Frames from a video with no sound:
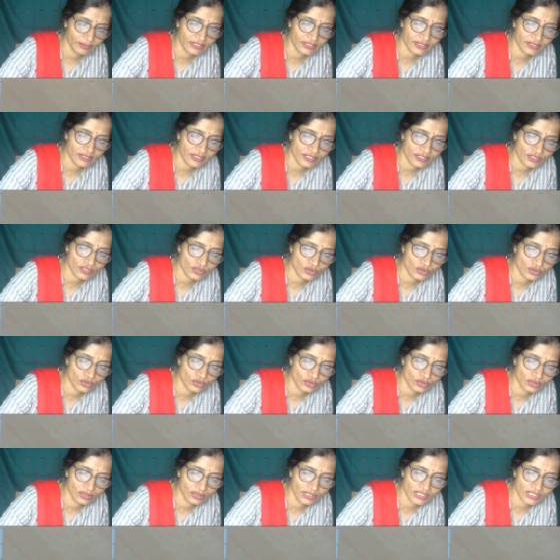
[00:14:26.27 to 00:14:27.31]
this
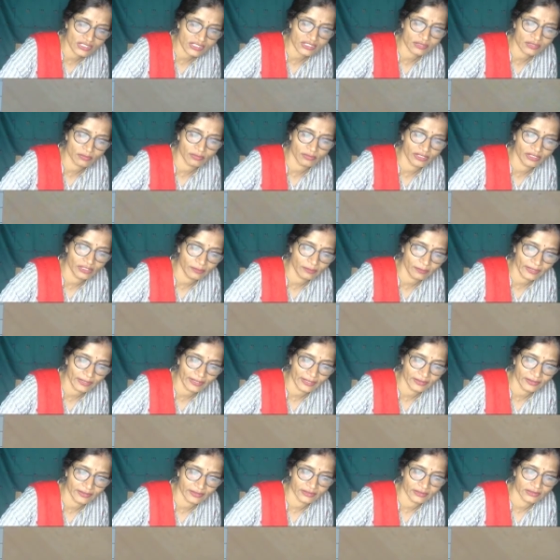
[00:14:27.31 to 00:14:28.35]
multiply
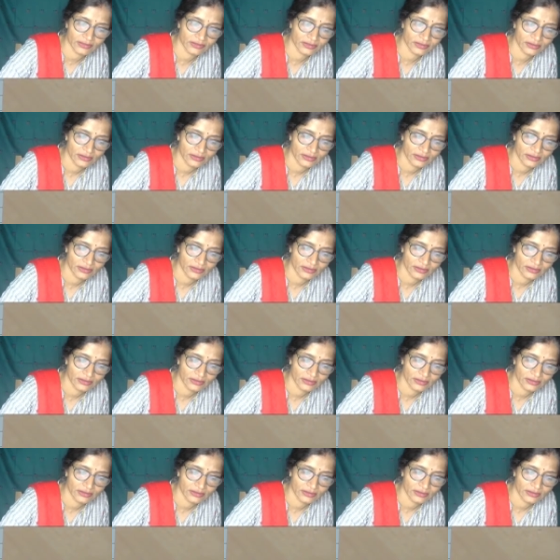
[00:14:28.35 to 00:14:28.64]
this.